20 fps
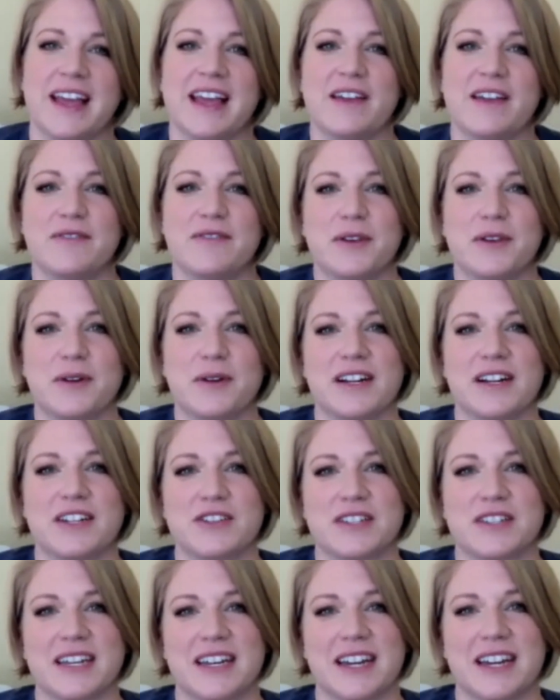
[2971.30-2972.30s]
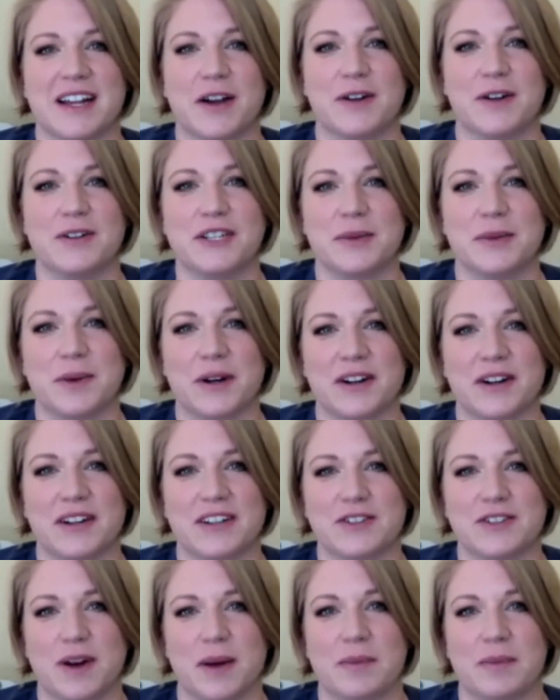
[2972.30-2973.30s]
if you're interested in coaching, we're going
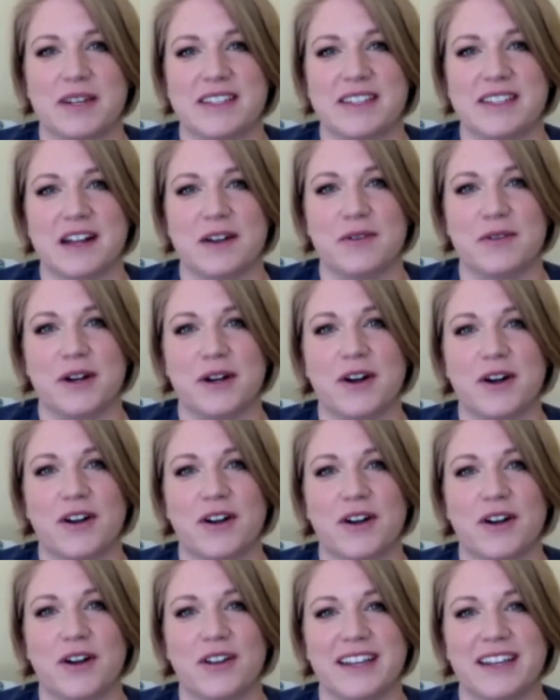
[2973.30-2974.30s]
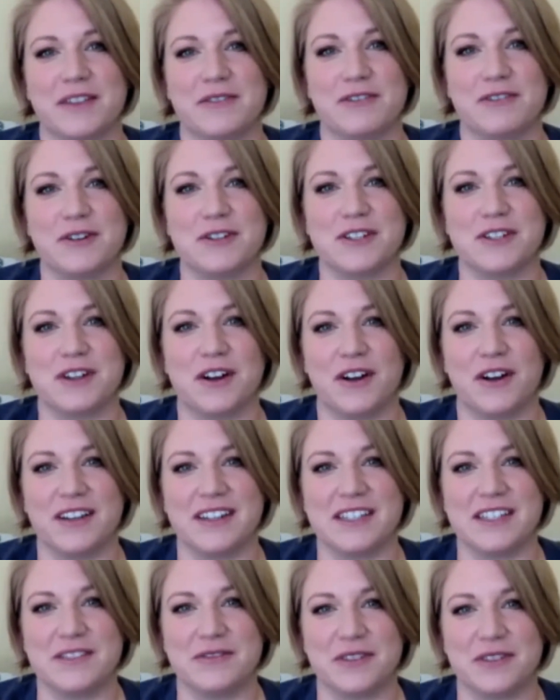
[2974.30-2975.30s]
to drop a discovery call link. The first call
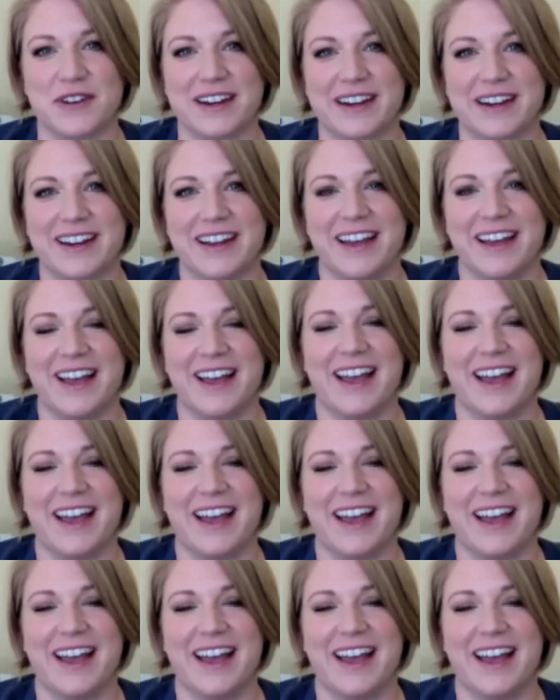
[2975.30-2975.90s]
is free.